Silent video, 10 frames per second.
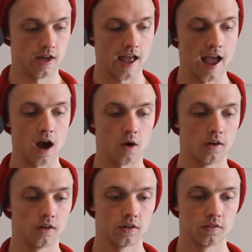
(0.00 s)

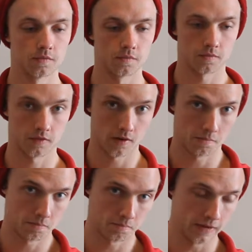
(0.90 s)
Our
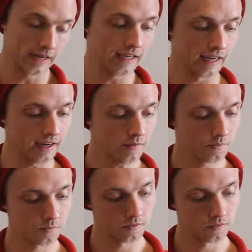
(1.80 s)
pinky